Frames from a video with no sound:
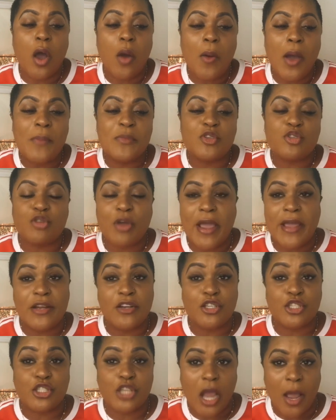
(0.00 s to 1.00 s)
oh i'm
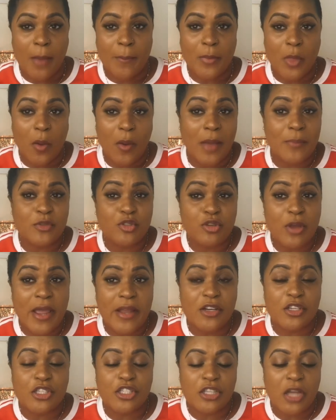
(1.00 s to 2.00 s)
trying to shop now i'm
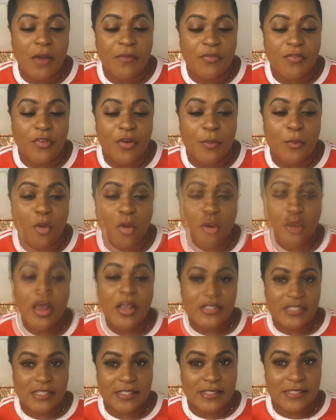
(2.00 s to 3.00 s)
trying to the shop for more
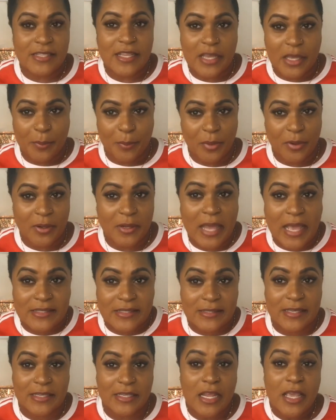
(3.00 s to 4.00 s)
closet staple
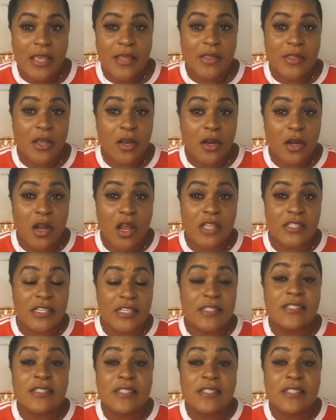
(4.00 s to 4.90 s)
that's it they're closet